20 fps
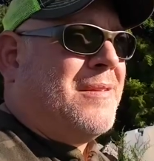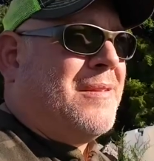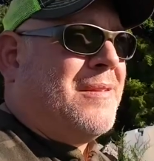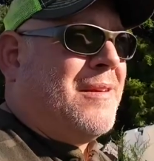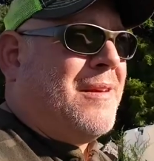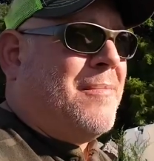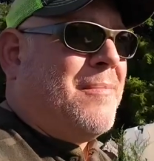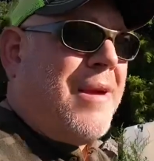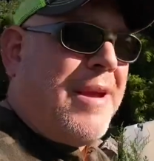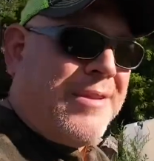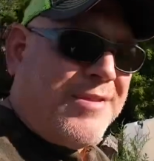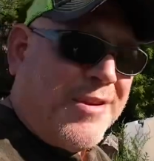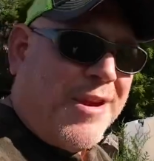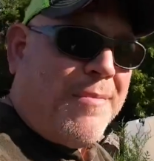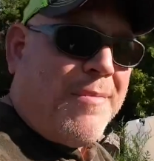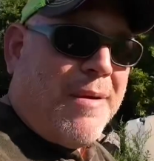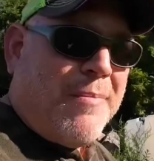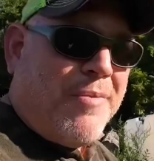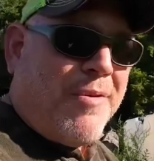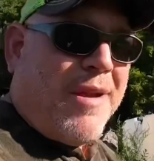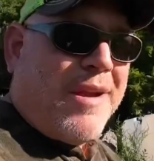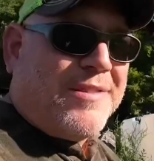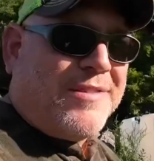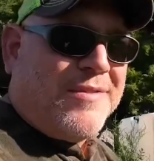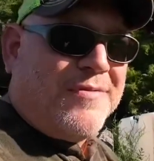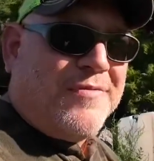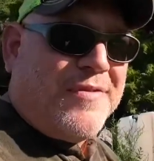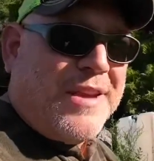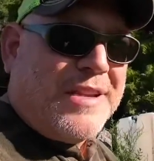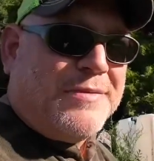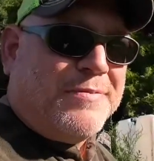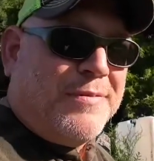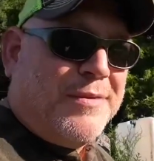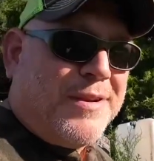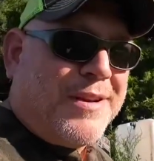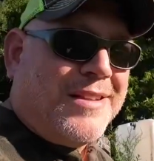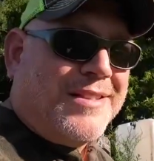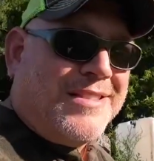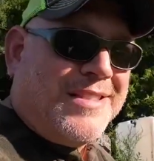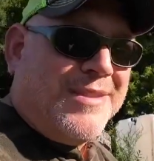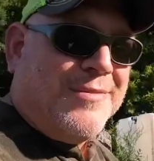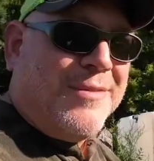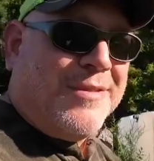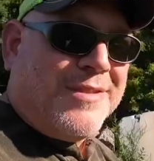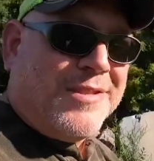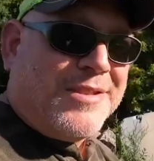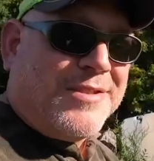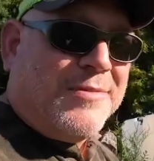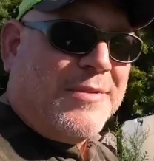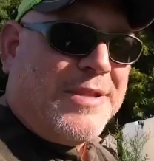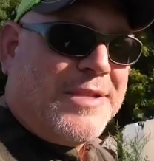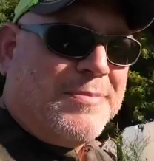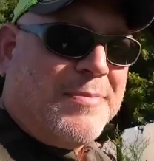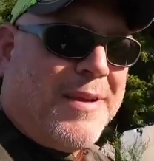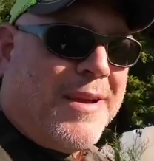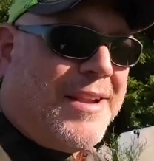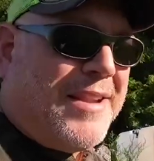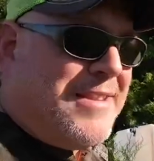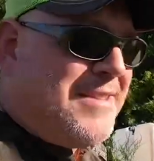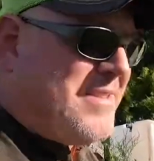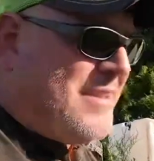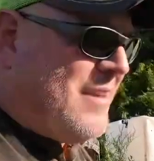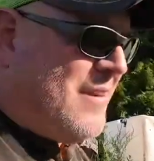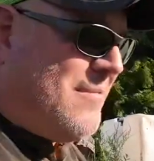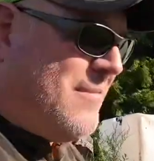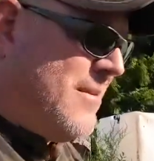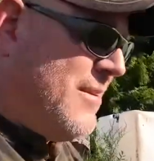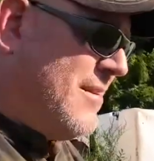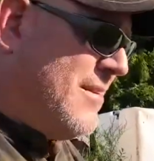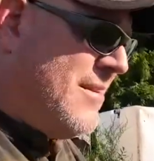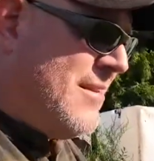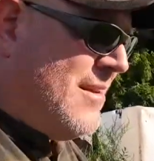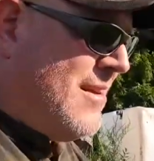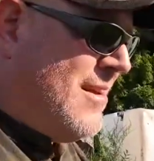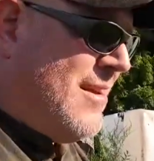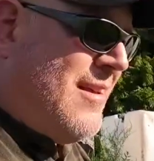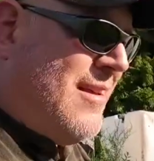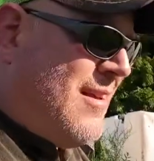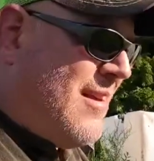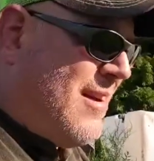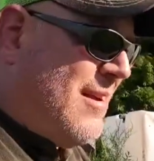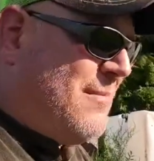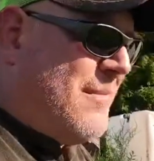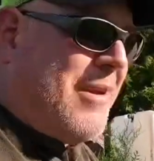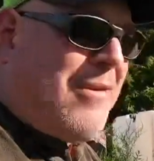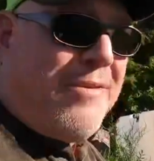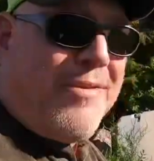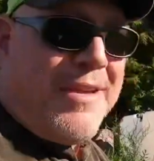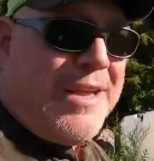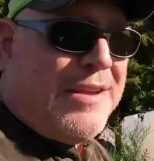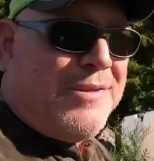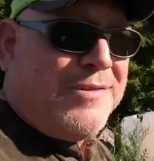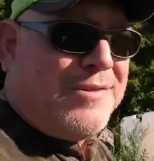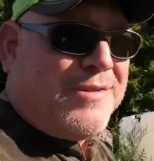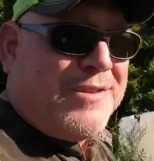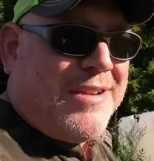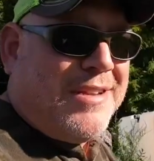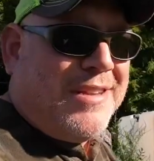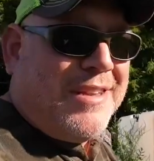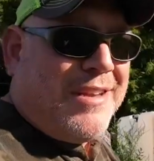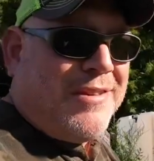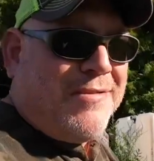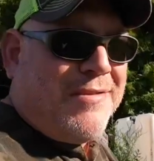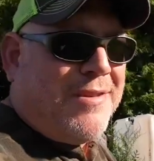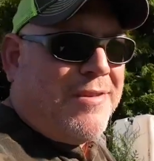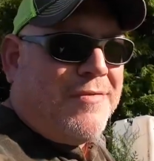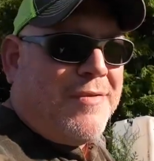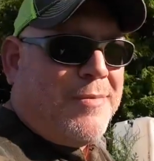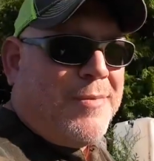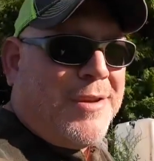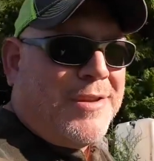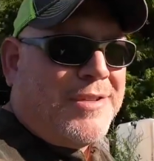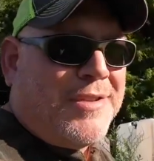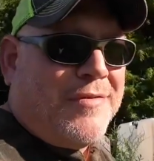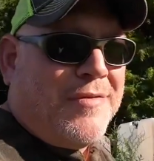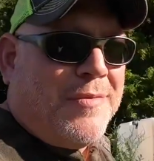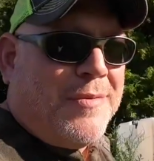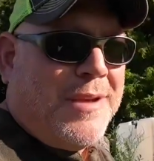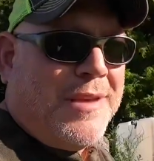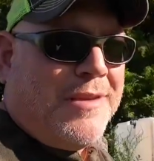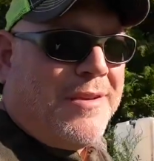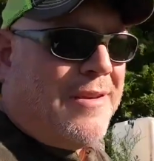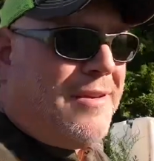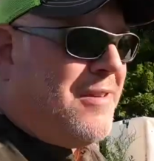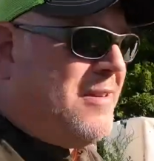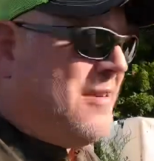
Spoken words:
I might drop my price on Facebook and see what the sweet spot is there, but I'm not really interested in getting rid of a bunch of them either.